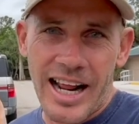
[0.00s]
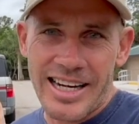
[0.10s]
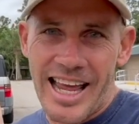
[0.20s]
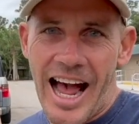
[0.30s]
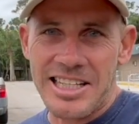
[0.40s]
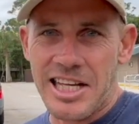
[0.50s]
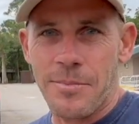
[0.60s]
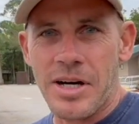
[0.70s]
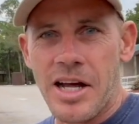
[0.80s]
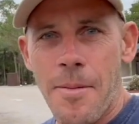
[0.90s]
out of gas. I'm
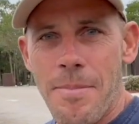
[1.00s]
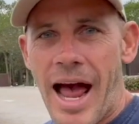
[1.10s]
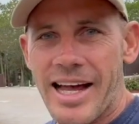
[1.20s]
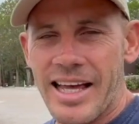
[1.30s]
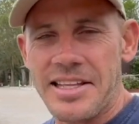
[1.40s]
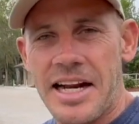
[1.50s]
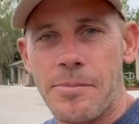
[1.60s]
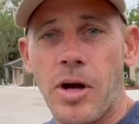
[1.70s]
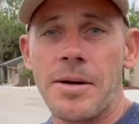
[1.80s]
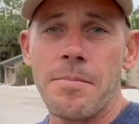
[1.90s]
gonna come back, and then I
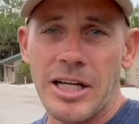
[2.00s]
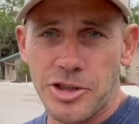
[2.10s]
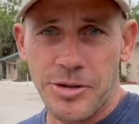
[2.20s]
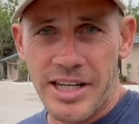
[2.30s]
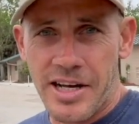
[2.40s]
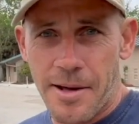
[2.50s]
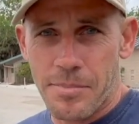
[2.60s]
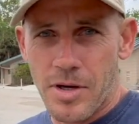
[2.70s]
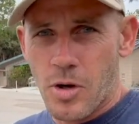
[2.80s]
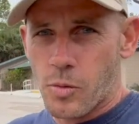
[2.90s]
brought a measuring cup.
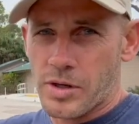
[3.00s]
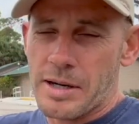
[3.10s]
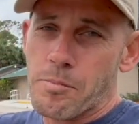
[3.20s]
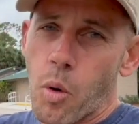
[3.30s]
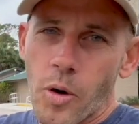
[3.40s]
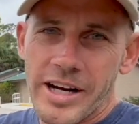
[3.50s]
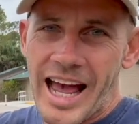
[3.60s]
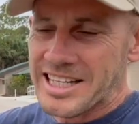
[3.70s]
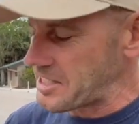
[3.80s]
We're gonna pour gas